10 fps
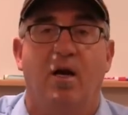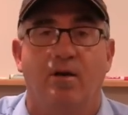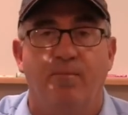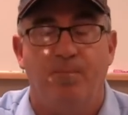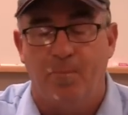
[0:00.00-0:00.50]

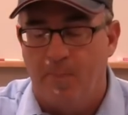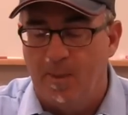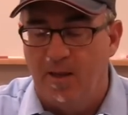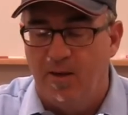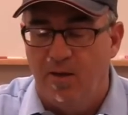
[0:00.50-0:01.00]
to
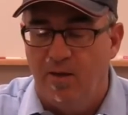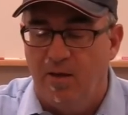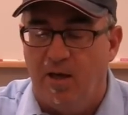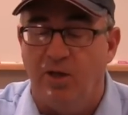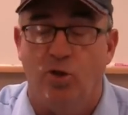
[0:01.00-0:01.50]

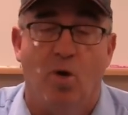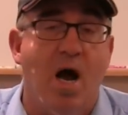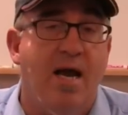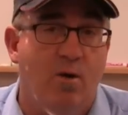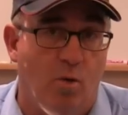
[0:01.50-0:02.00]
a
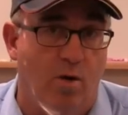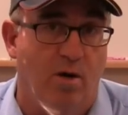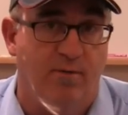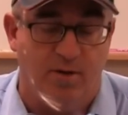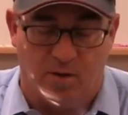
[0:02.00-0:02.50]
dry corner
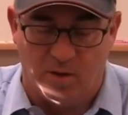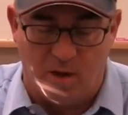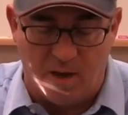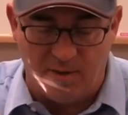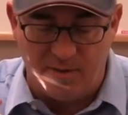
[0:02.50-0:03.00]
of your
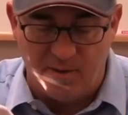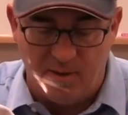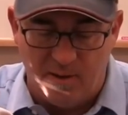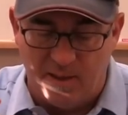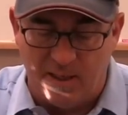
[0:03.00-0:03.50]
cloth,
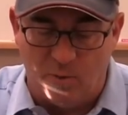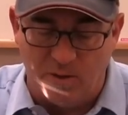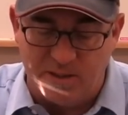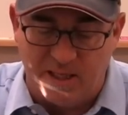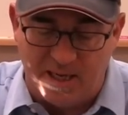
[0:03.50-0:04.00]
and
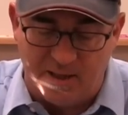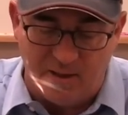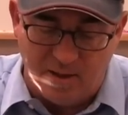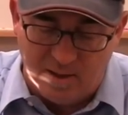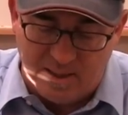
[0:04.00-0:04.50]
once again,
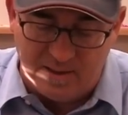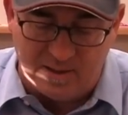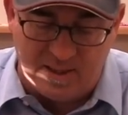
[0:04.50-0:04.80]
hit the